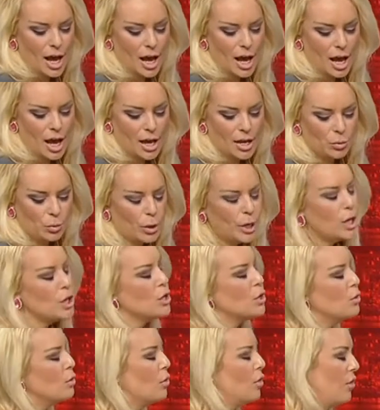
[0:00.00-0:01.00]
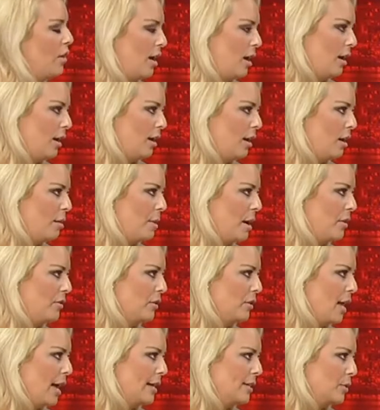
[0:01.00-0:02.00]
uh, what do you think about
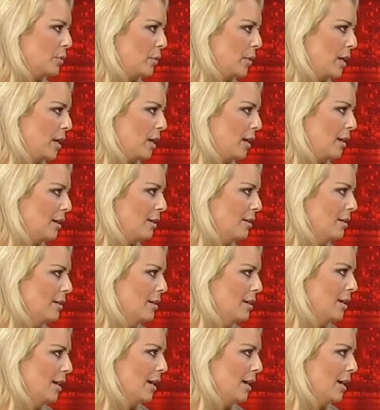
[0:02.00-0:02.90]
the last week